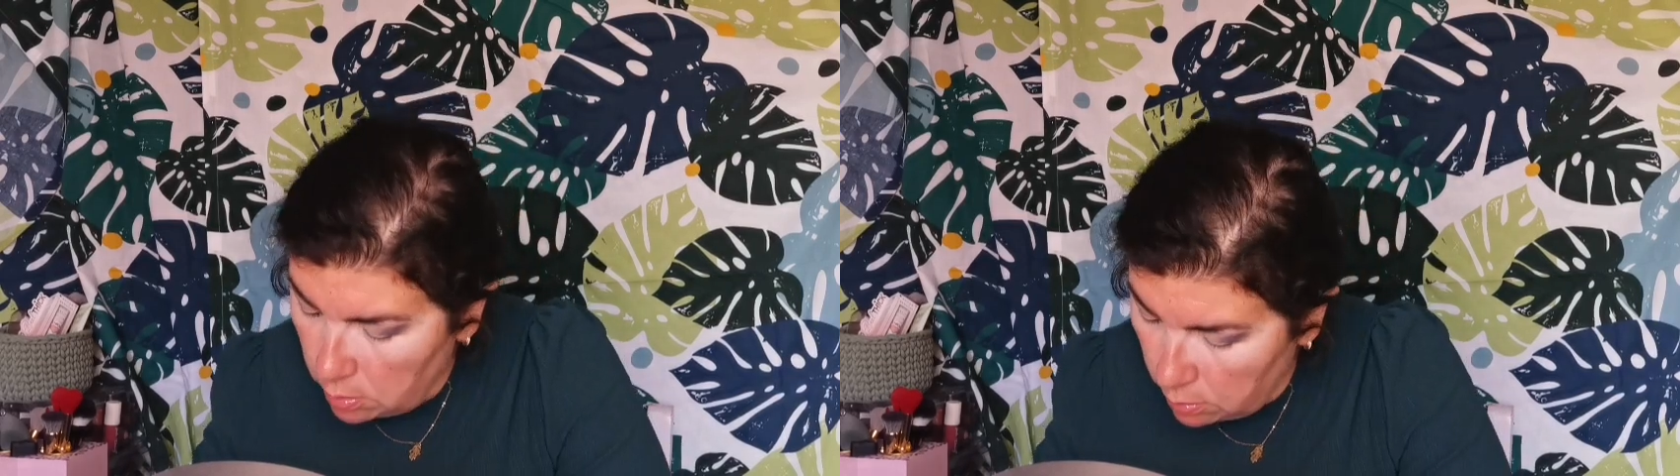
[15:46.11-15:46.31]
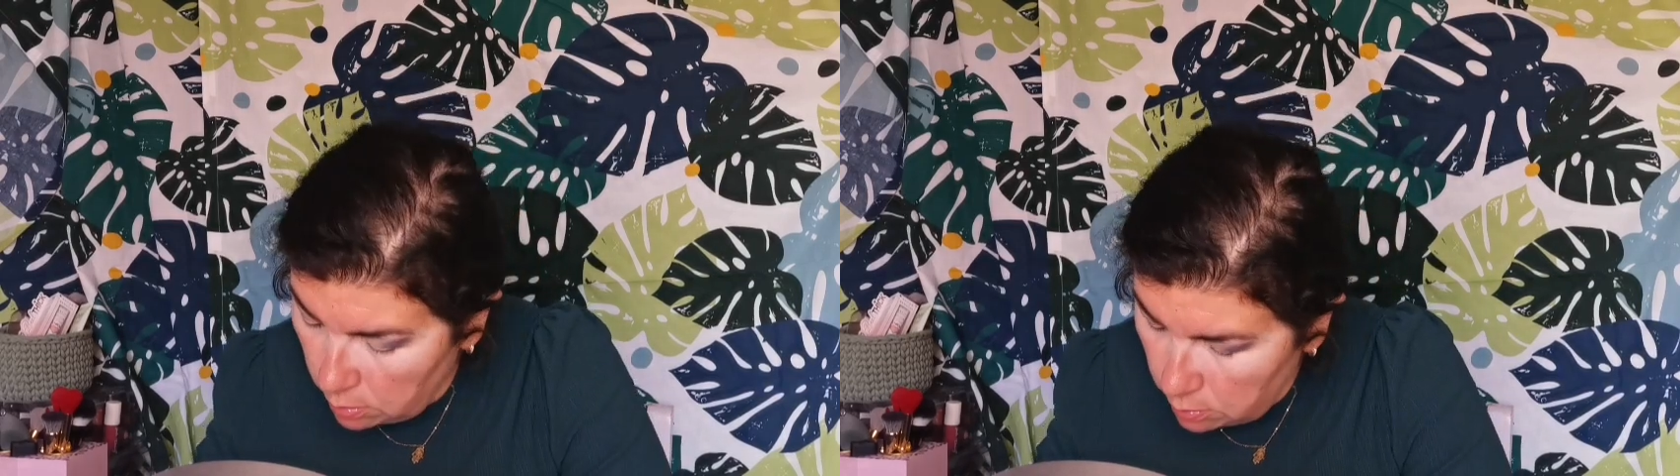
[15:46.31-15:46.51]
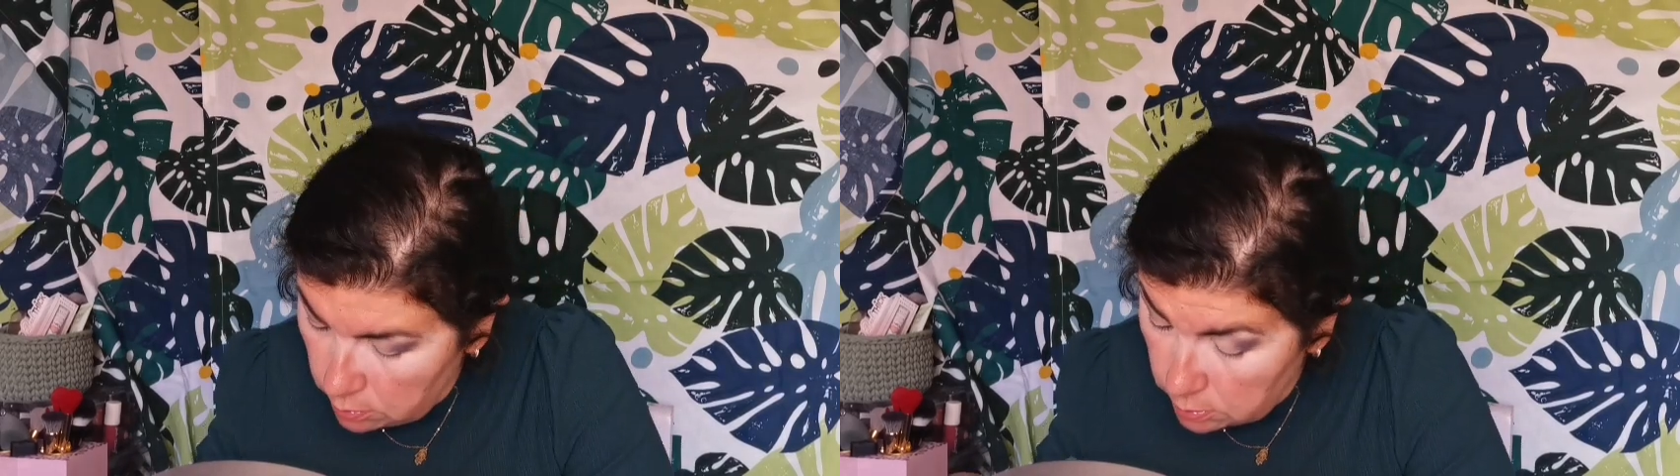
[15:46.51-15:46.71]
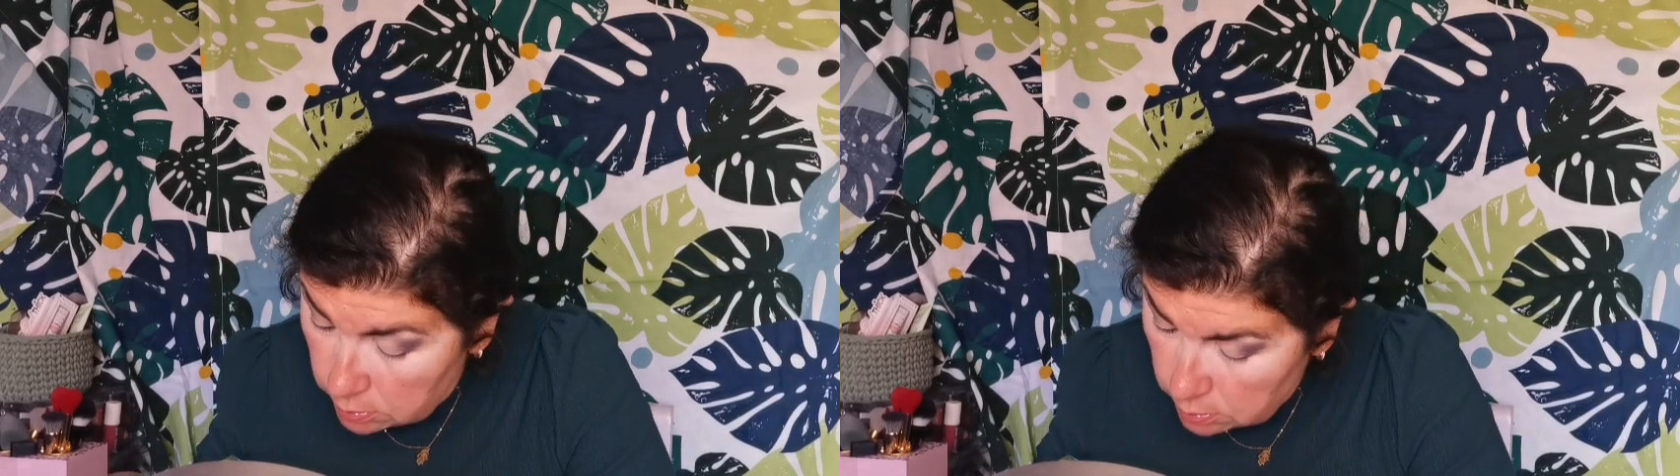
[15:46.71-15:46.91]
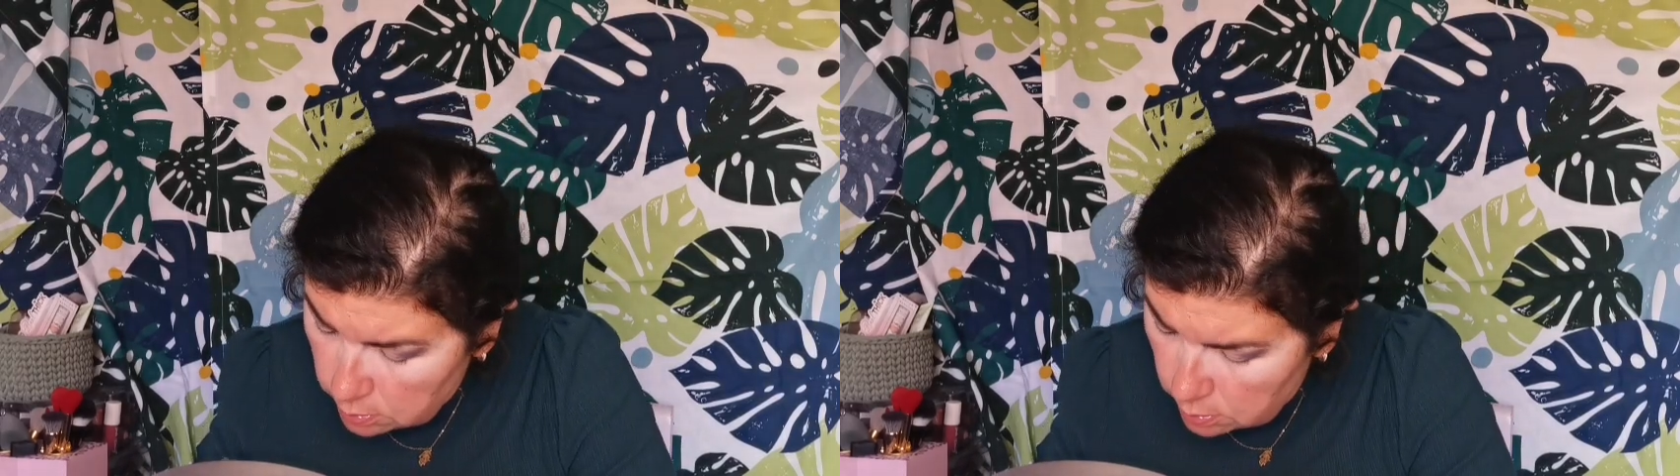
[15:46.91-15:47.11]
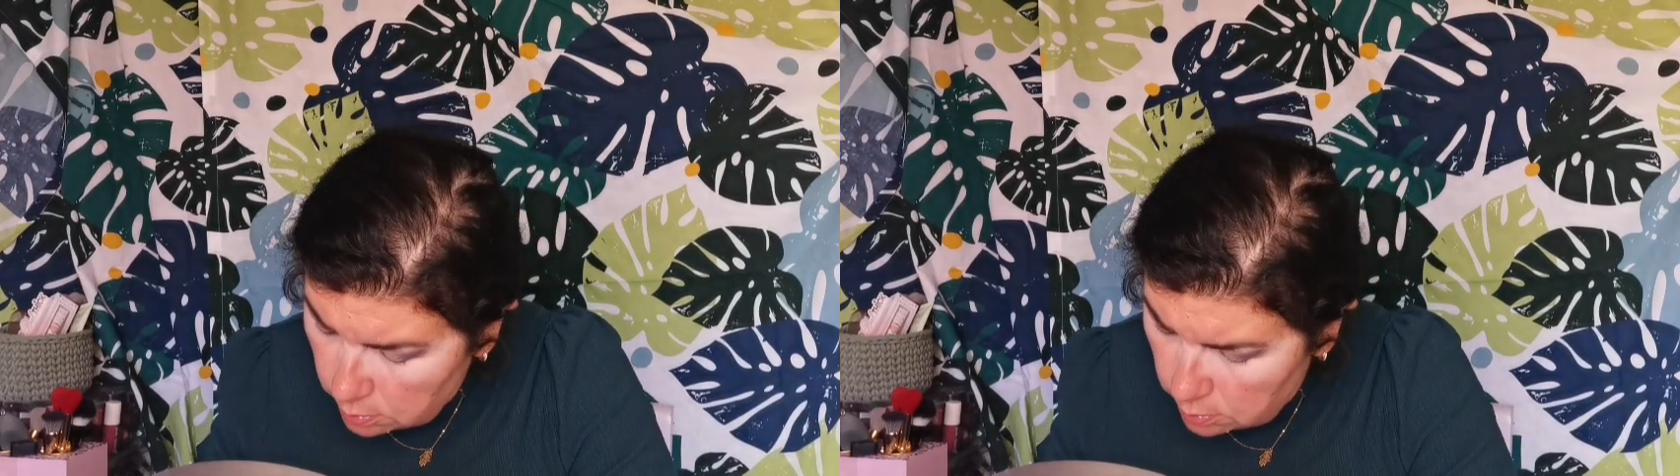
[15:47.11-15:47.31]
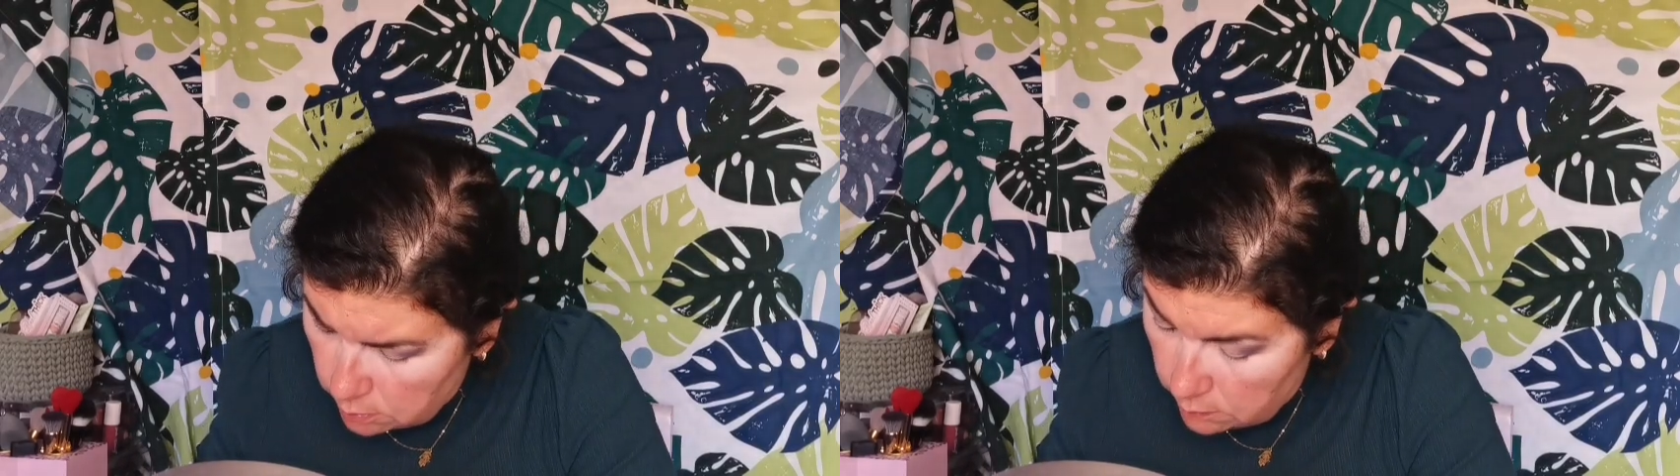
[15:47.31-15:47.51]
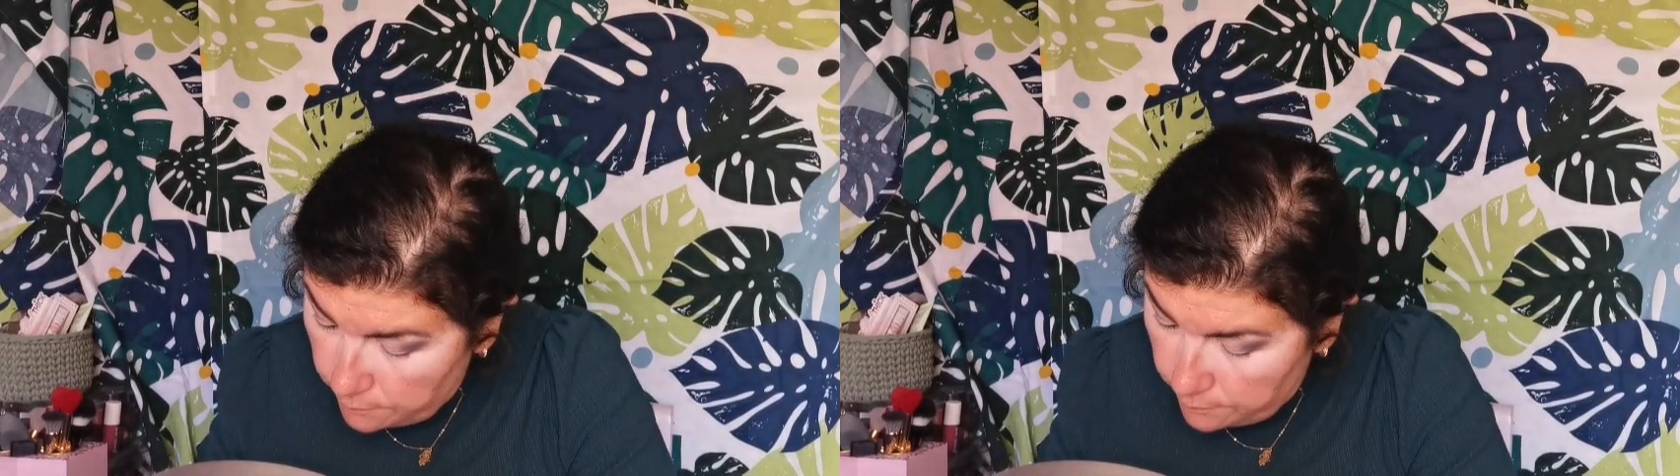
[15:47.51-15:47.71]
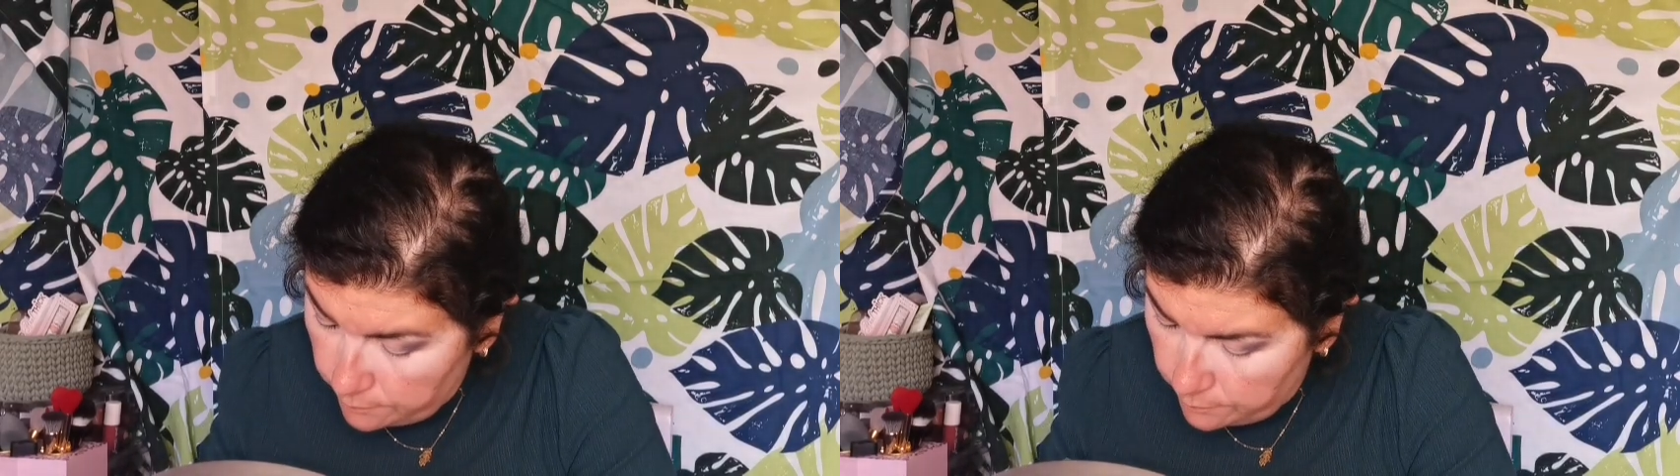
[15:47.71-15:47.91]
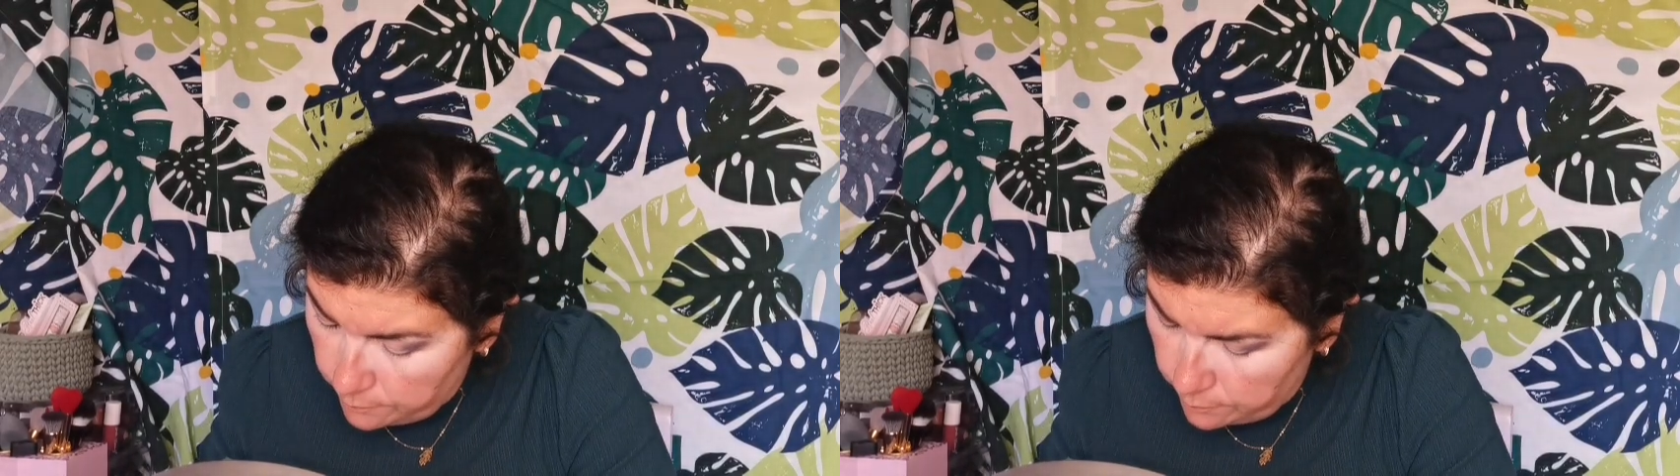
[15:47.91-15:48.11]
which calls...
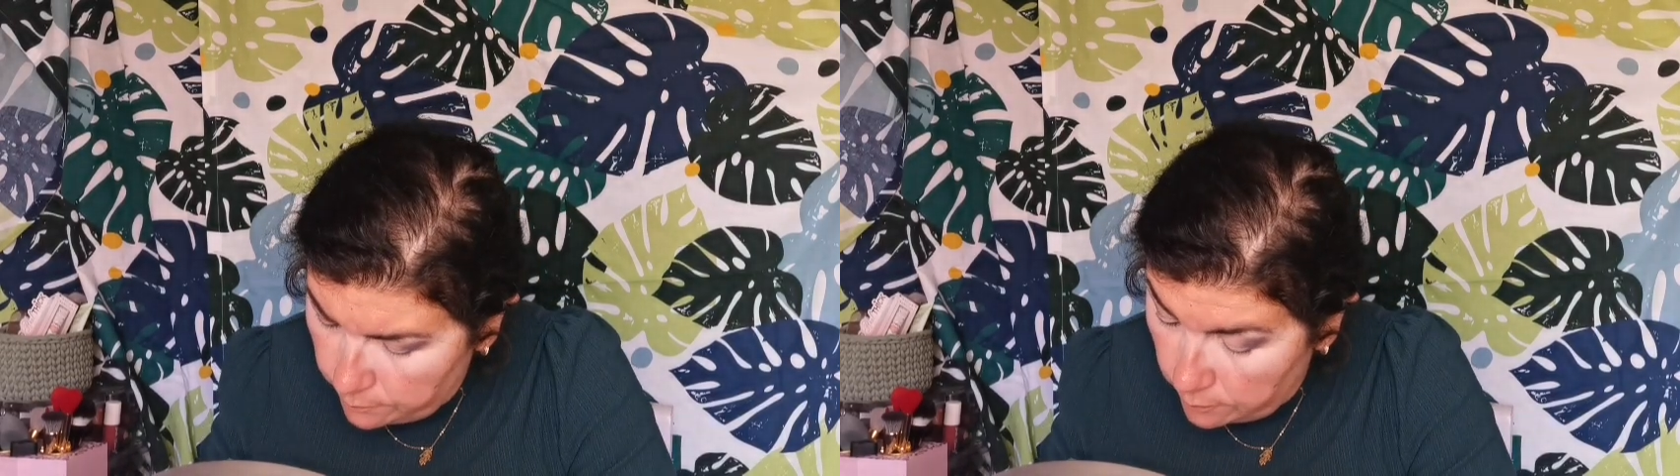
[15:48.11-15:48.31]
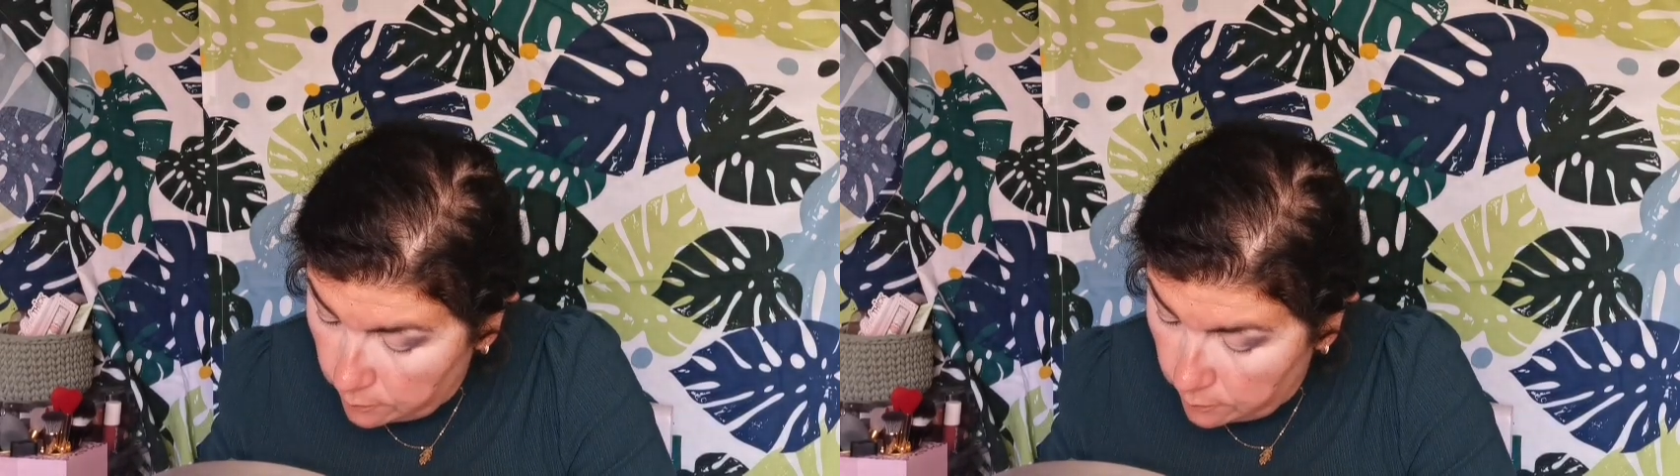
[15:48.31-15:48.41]
oh